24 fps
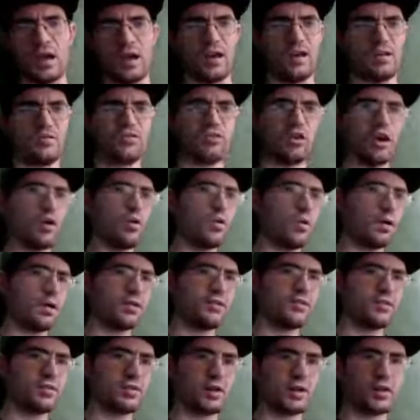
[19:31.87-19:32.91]
as
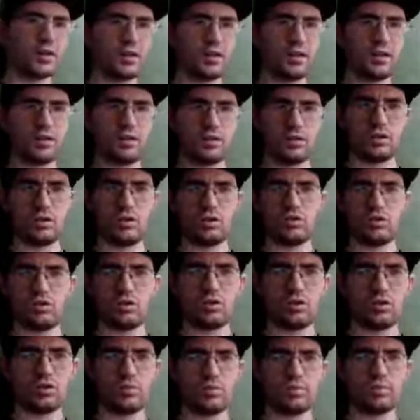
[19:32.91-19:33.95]
always,
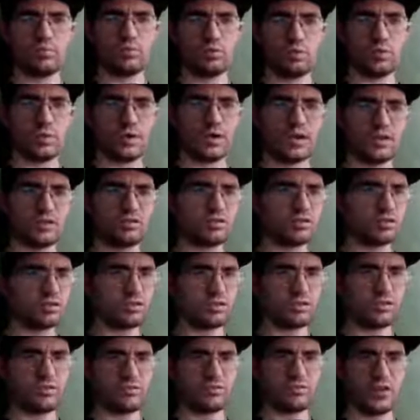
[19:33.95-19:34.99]
YouTube,
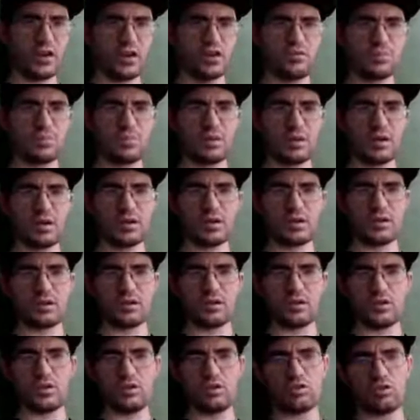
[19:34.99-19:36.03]
Twitch, Facebook,
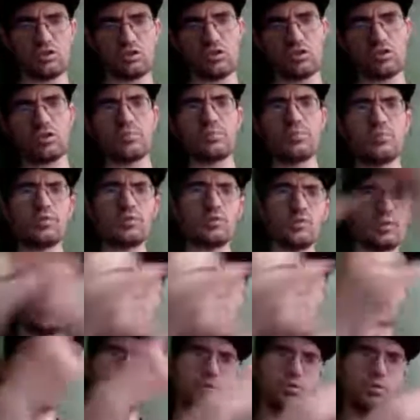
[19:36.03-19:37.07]
YouTube,
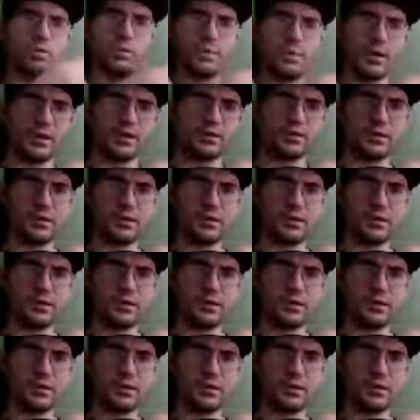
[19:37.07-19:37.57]
we make